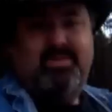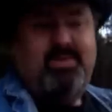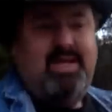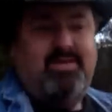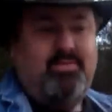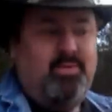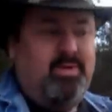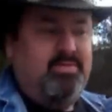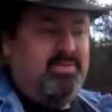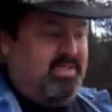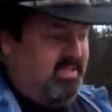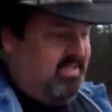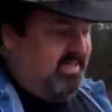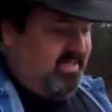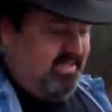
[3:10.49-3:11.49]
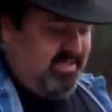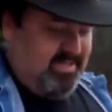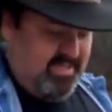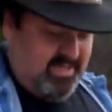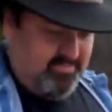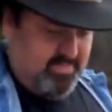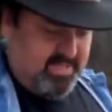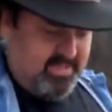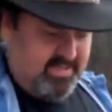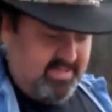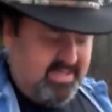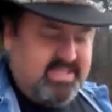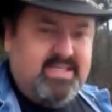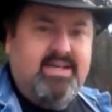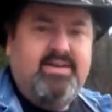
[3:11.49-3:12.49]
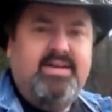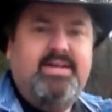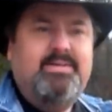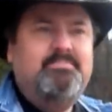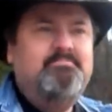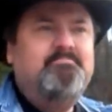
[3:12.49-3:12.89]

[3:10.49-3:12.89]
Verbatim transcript: we have wolves in, that have been in this area,